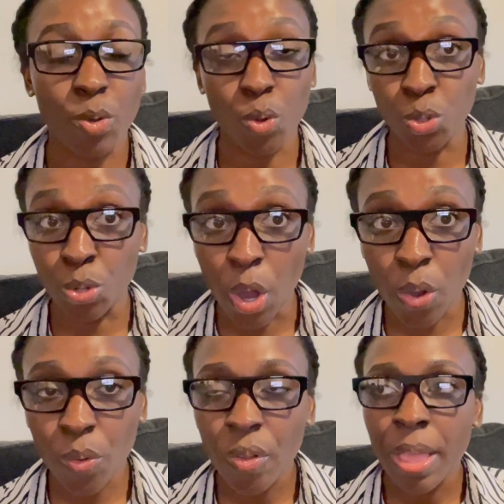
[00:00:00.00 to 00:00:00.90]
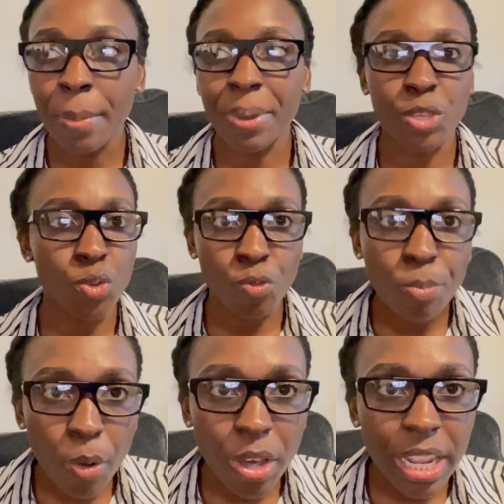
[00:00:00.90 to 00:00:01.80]
or you don't, but you've
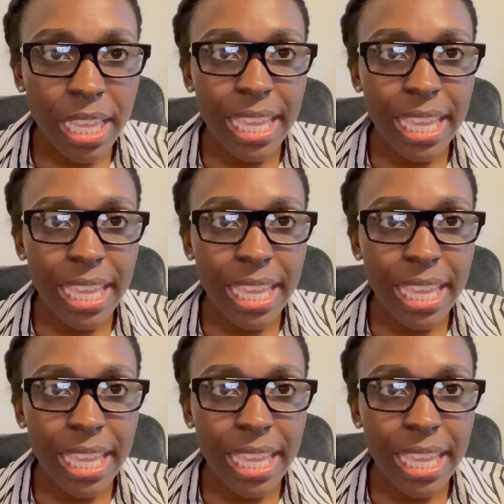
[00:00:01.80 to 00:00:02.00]
bought it.